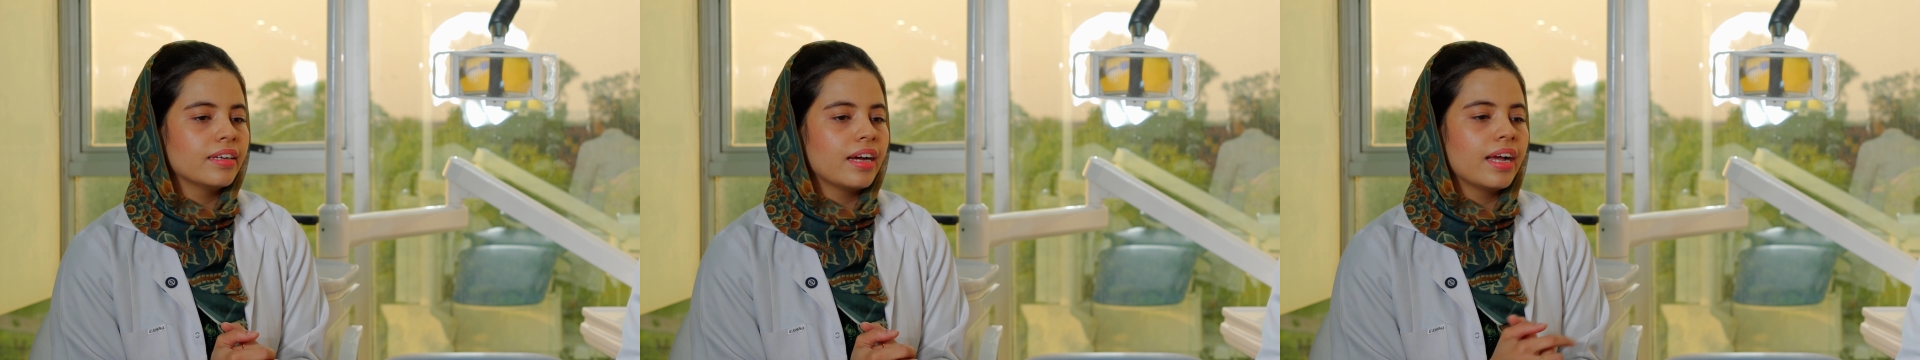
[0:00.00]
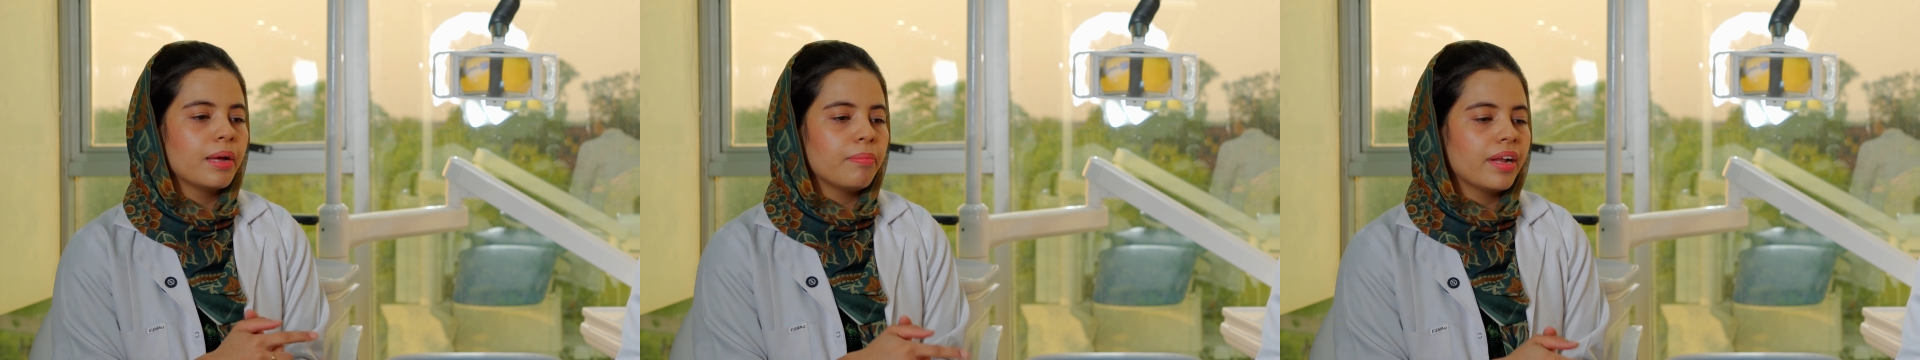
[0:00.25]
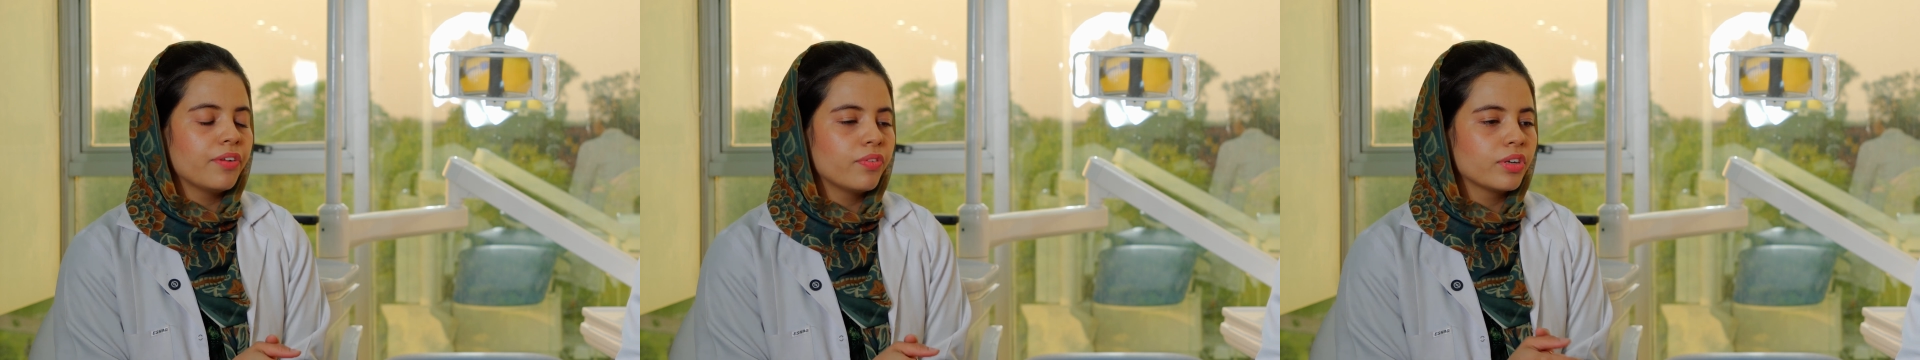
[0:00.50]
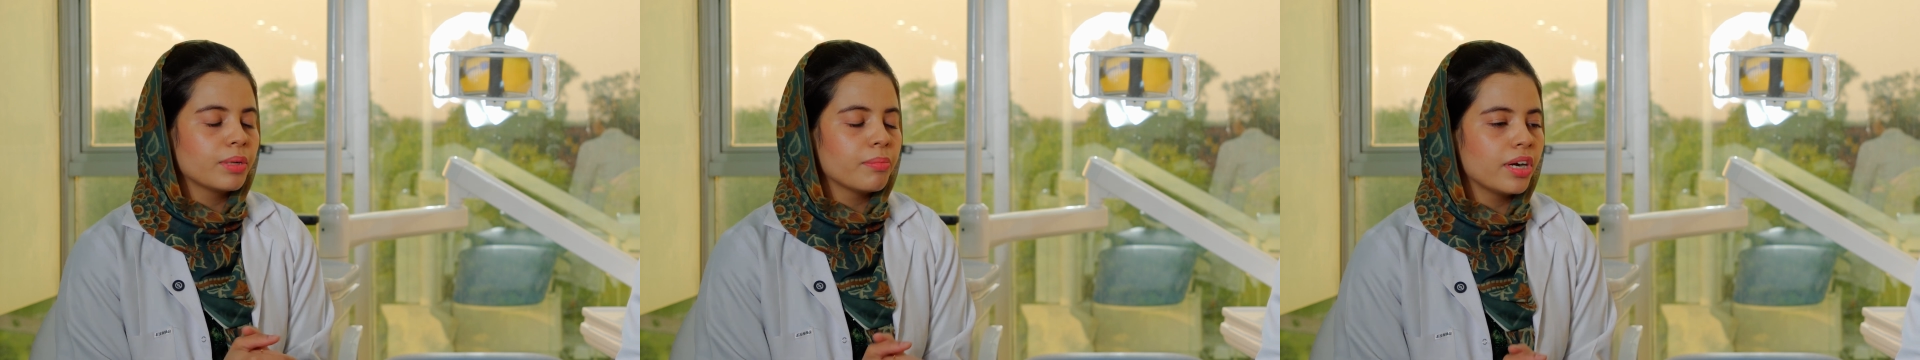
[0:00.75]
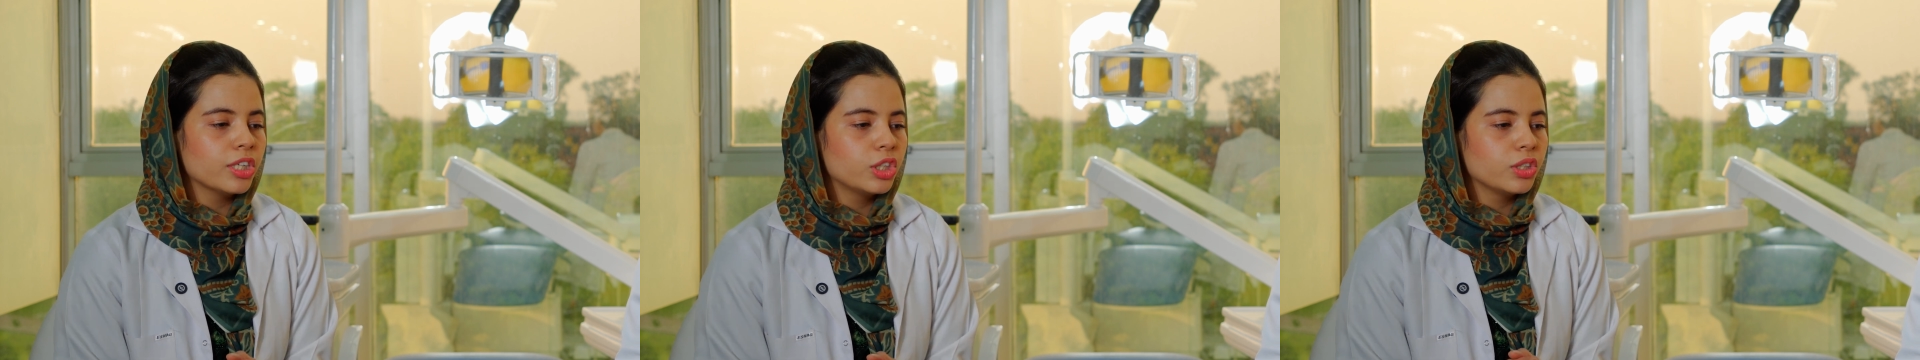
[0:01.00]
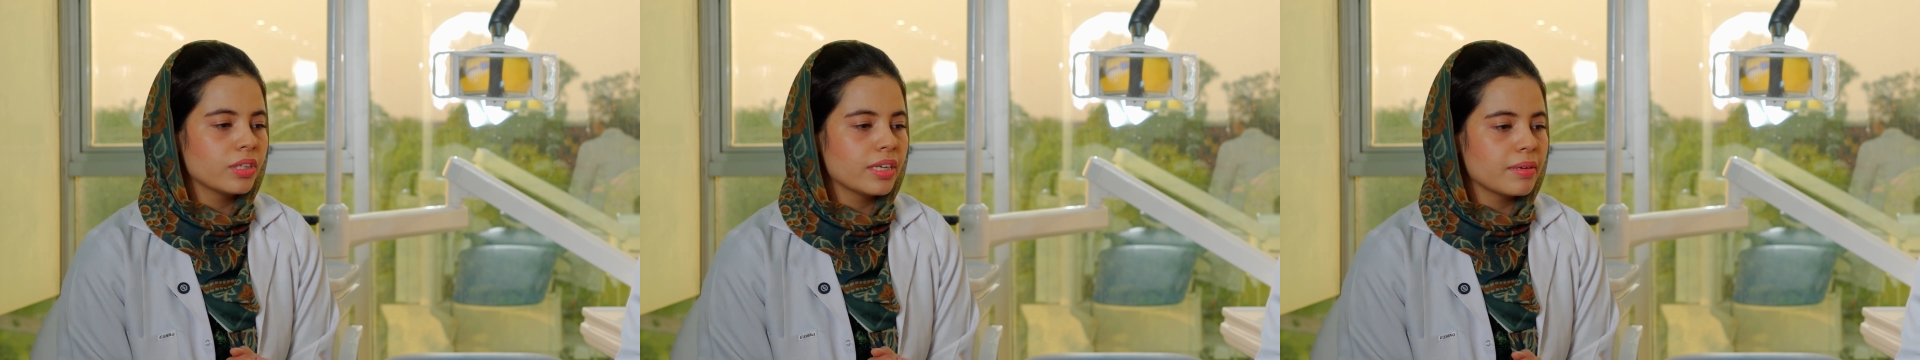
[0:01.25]
I applied for the March
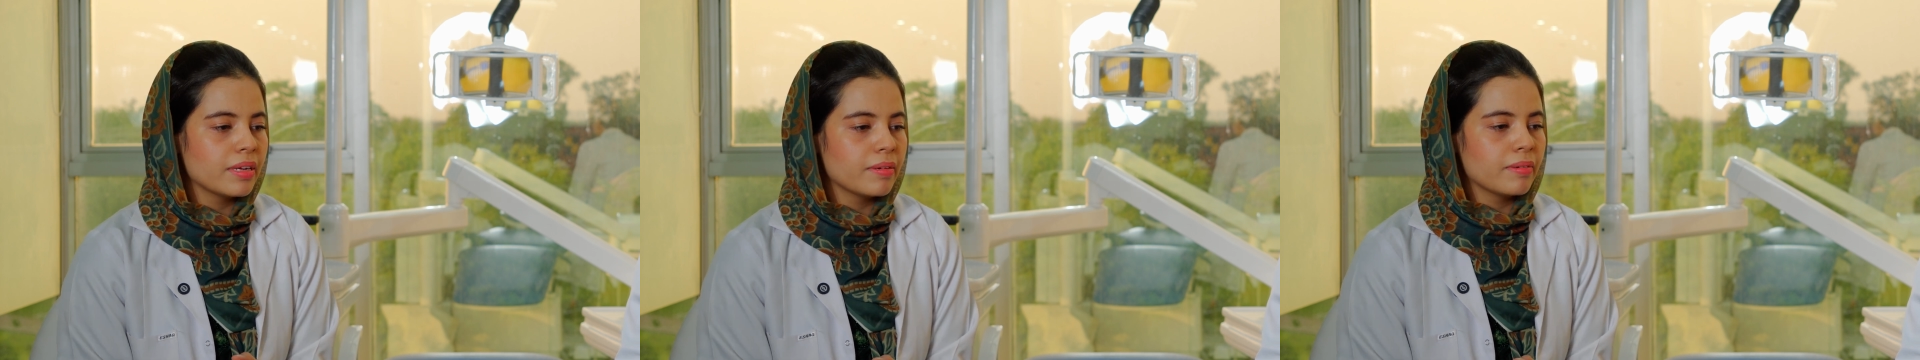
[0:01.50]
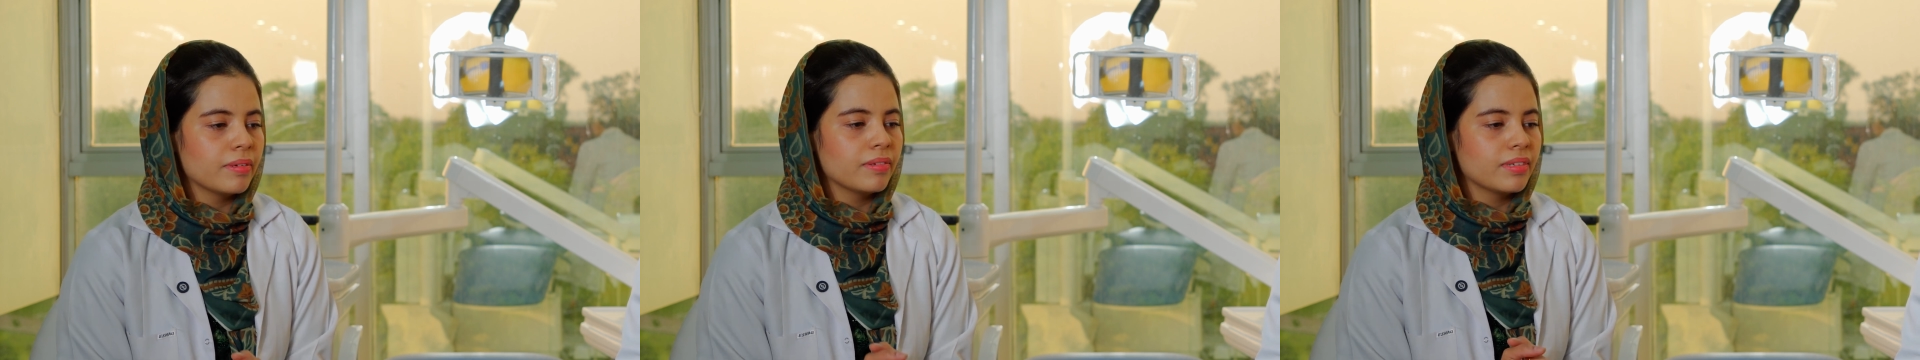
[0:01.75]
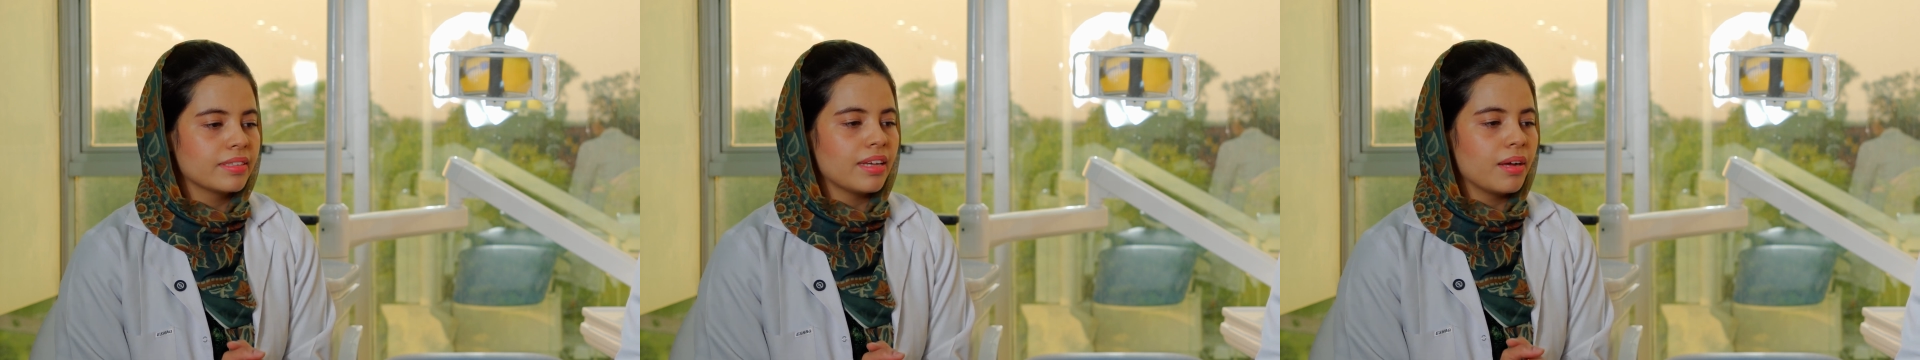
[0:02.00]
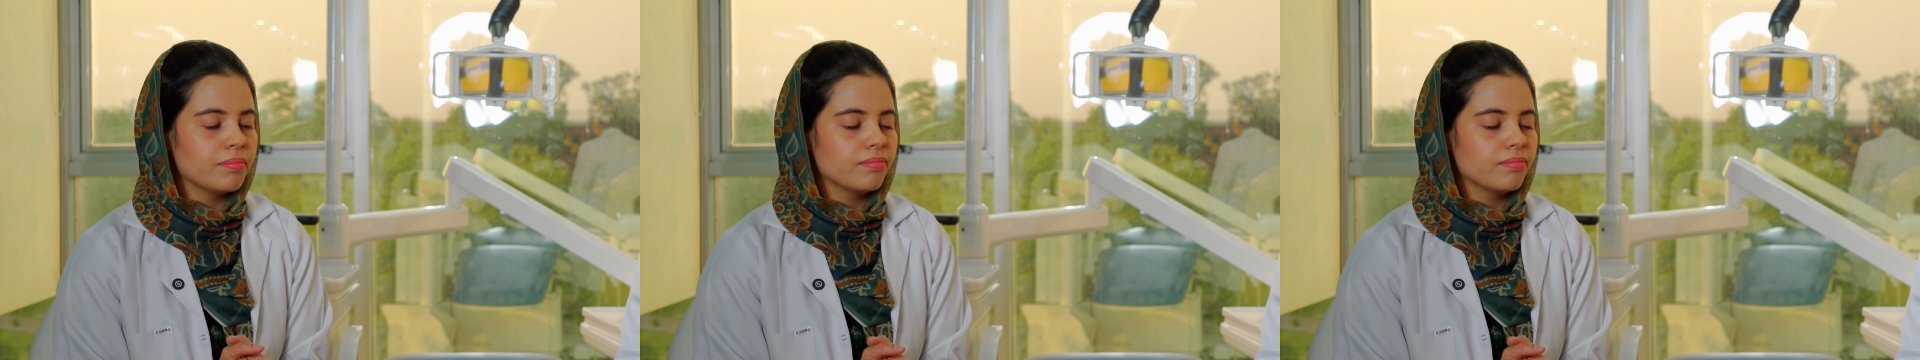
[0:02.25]
exam.